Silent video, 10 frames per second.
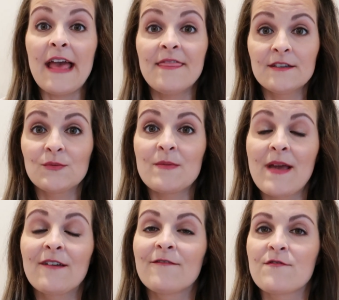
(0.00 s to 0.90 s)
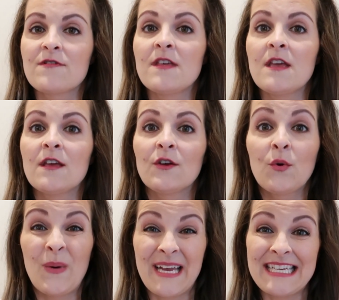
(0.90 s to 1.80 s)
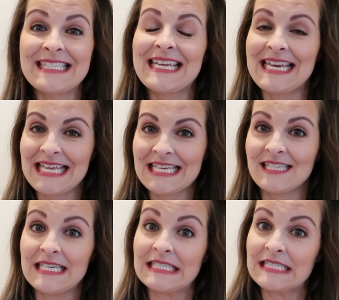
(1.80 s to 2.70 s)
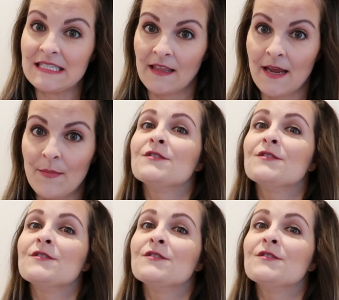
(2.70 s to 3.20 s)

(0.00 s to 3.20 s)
And this will make for the quickest and easiest labor.